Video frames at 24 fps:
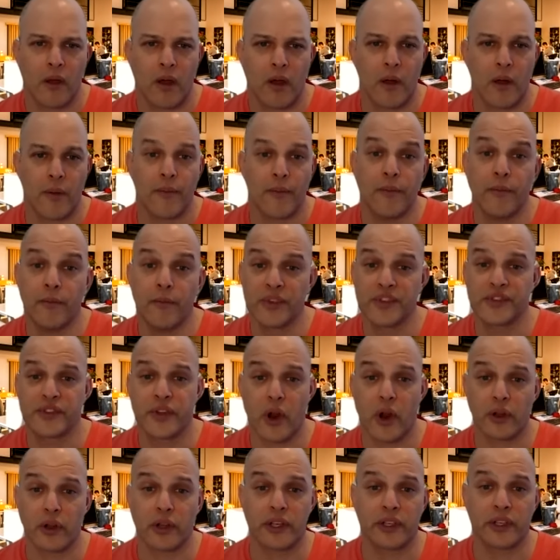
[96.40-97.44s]
Miss
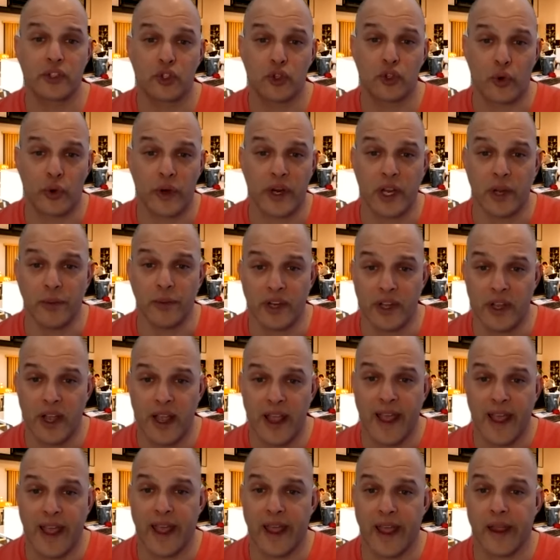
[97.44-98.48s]
Darling screamed,
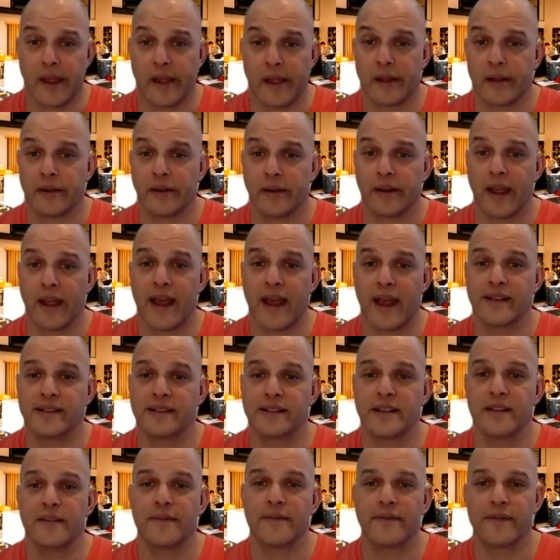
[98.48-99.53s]
and
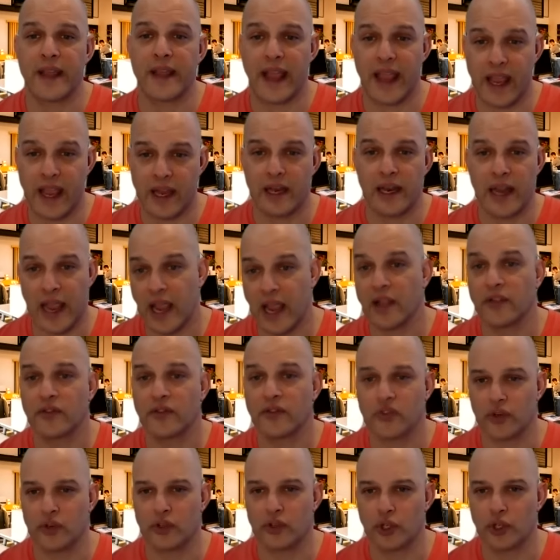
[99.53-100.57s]
as if in
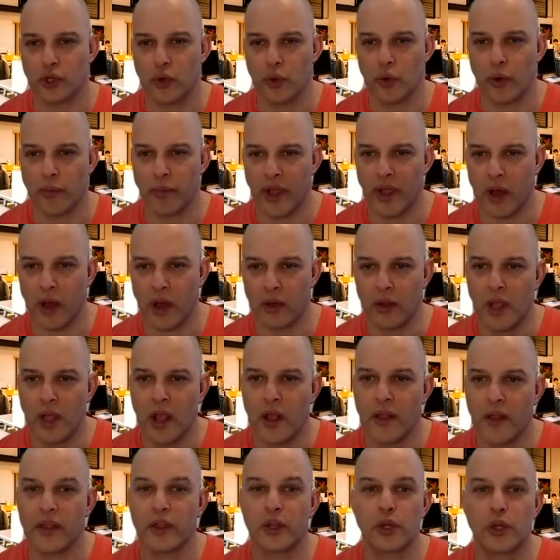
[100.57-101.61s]
answer to a bell,
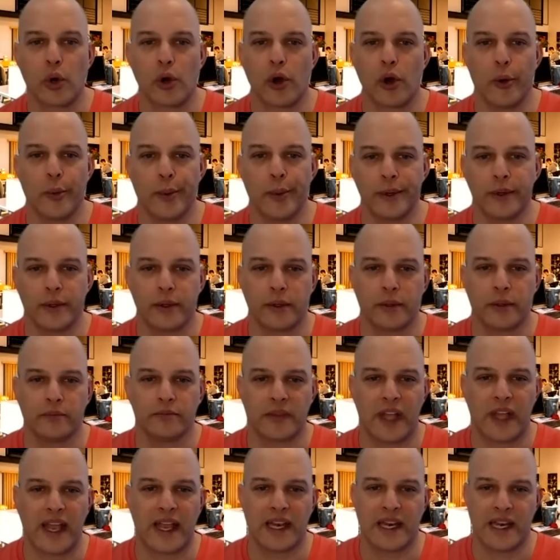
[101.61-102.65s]
the door opened
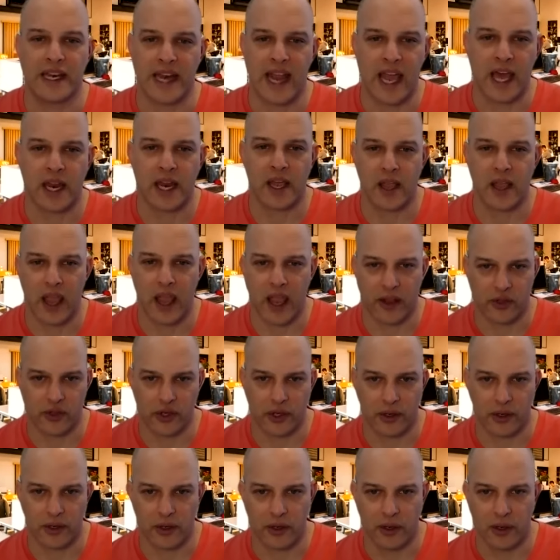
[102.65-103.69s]
and Nana
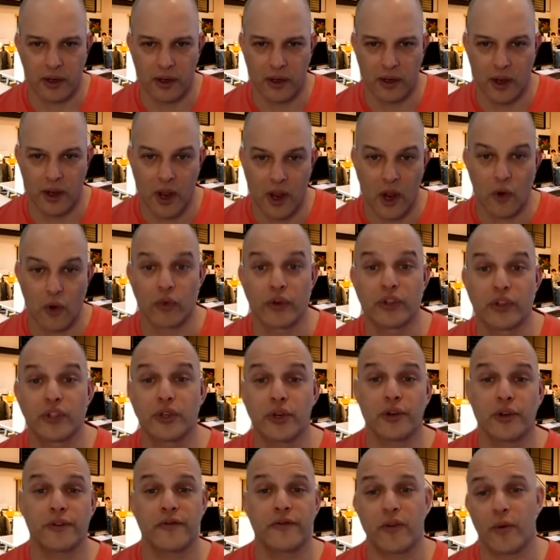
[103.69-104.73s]
entered,
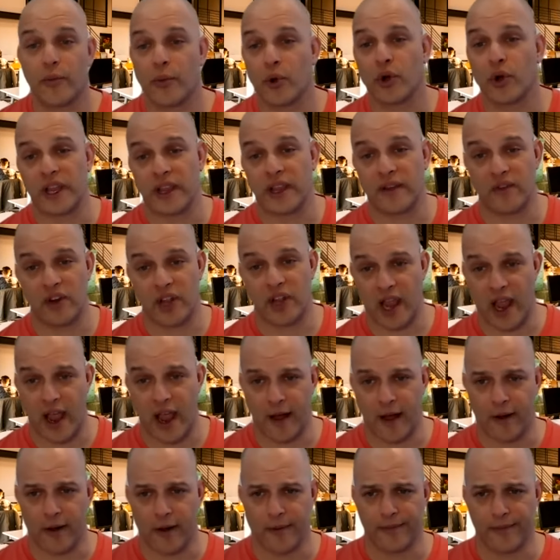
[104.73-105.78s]
returned from her evening
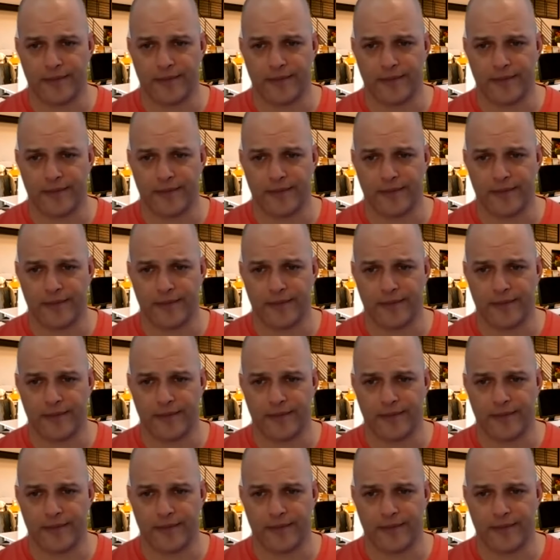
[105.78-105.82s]
out.